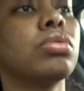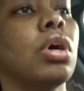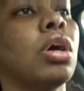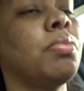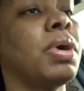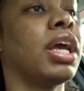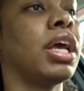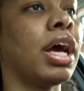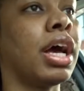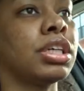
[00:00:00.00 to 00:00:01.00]
oh my
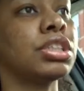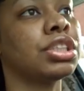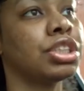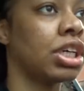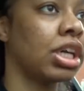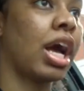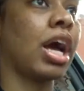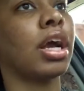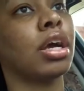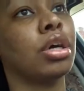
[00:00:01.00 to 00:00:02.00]
gosh,
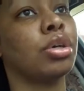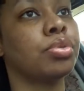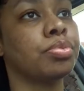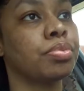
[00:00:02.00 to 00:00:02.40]
Chicago.